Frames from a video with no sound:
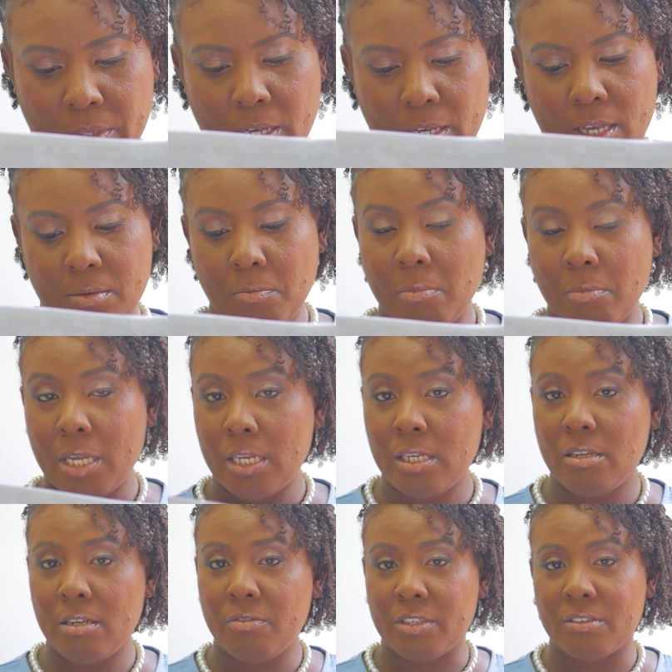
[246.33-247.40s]
It may
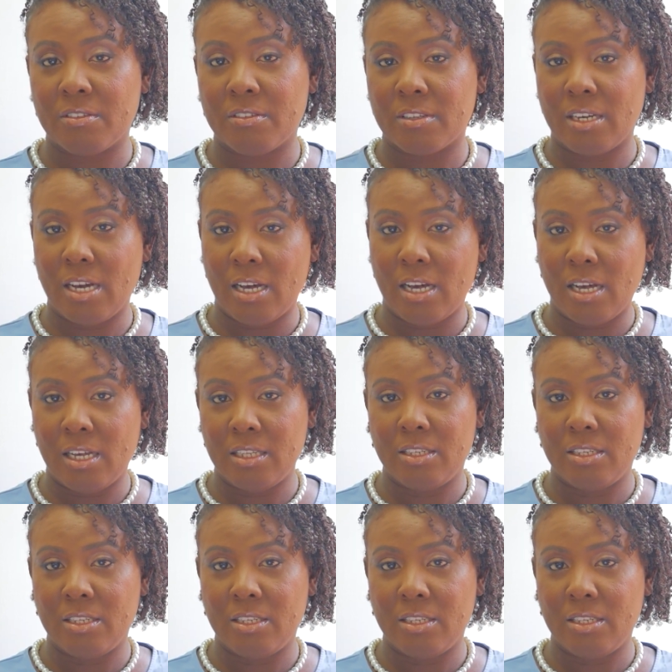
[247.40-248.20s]
leave a scar